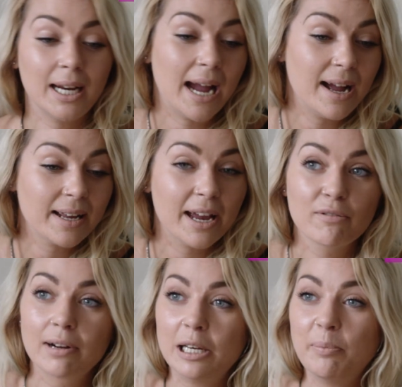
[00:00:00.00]
that it can
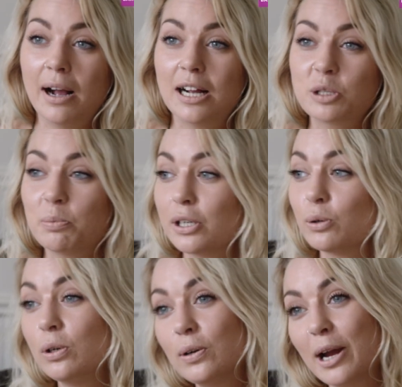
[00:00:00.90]
get really bad,
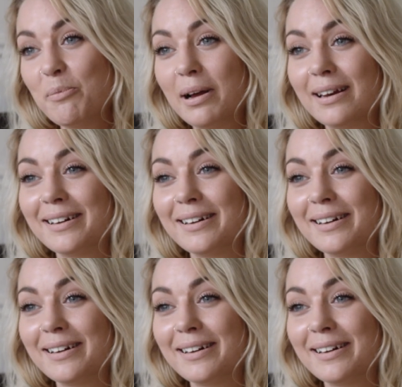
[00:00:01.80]
but it will get